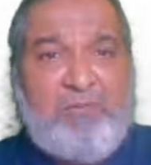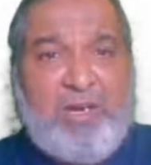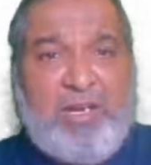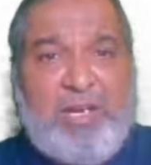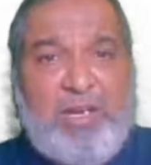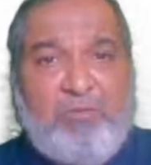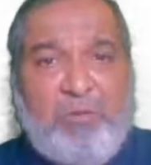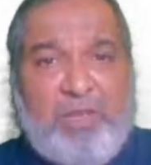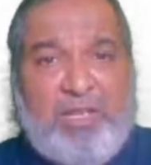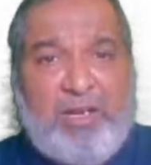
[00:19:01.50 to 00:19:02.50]
one end
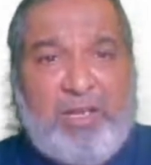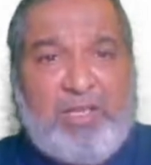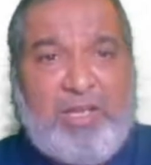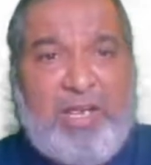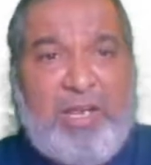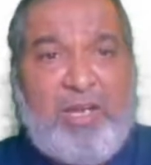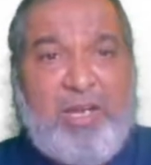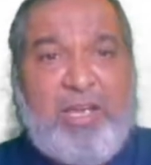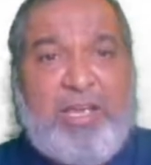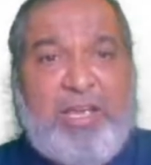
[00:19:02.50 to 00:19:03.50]
will be there, other end
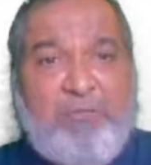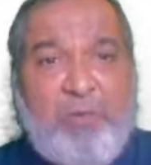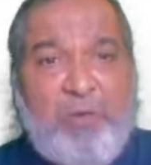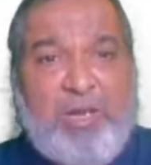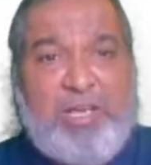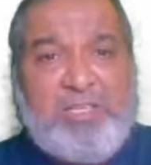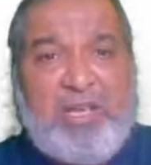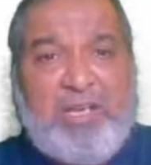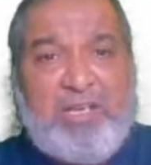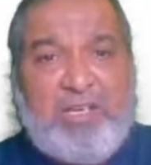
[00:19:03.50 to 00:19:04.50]
fold hinge
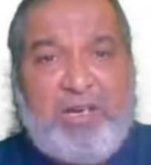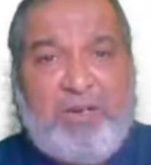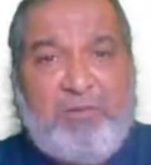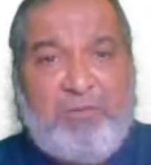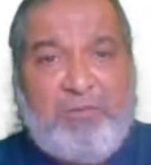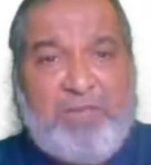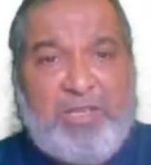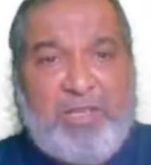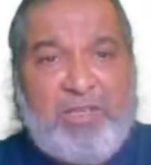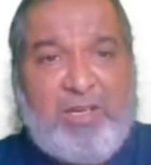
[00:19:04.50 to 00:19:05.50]
line curve
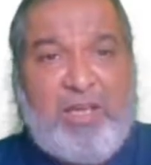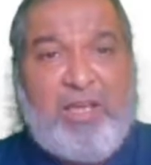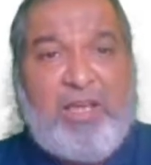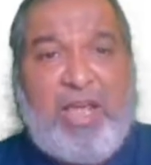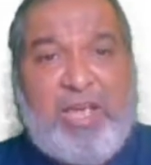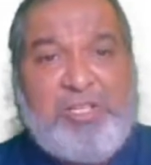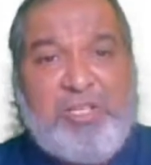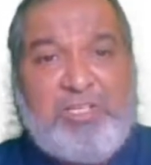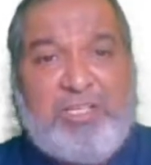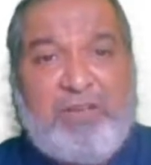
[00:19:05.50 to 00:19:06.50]
within the
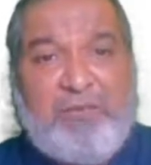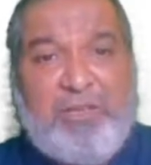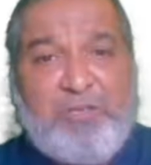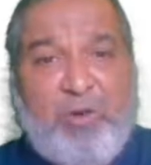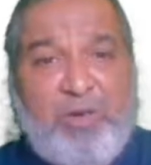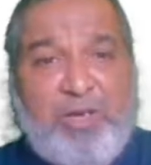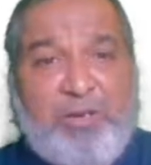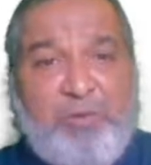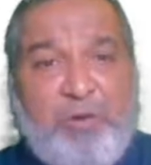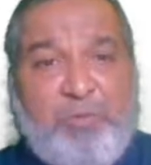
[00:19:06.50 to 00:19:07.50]
axial surface occur
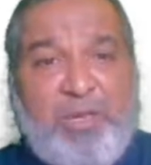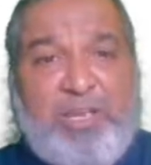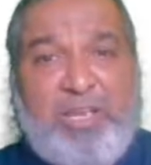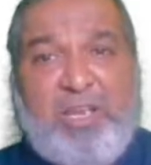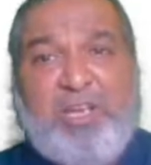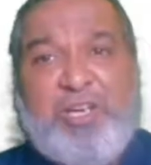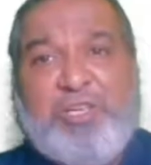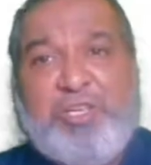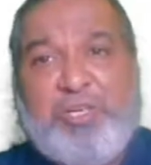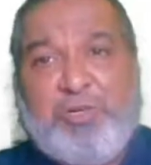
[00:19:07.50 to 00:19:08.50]
normally in
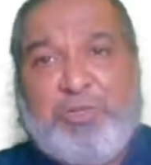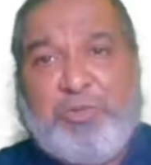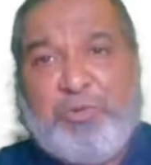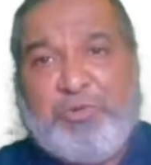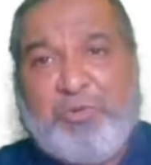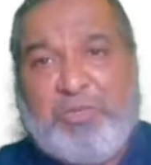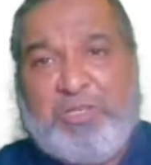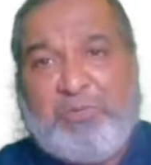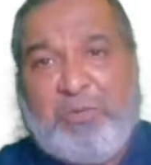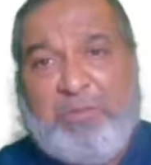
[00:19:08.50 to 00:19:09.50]
shear zone. So
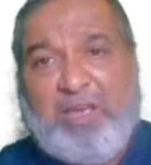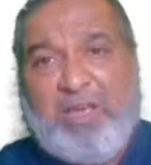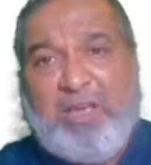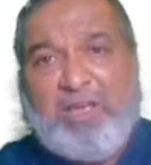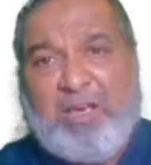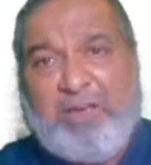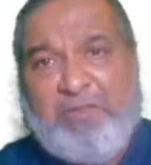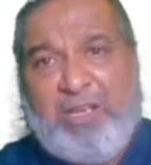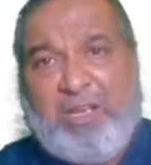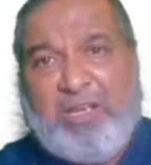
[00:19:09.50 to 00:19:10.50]
this will be
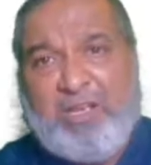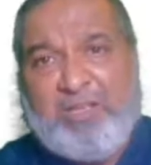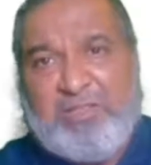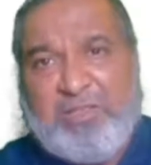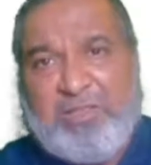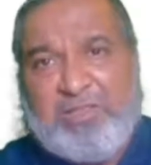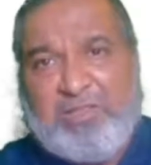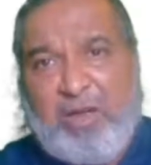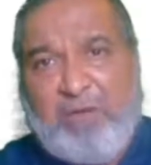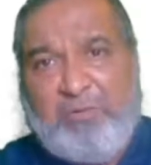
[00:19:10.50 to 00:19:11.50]
curvy linear. Say
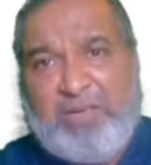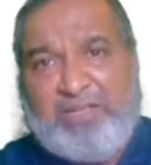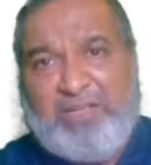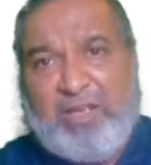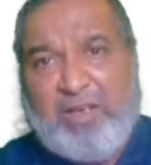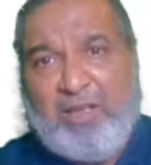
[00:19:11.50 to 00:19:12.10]
how it is there,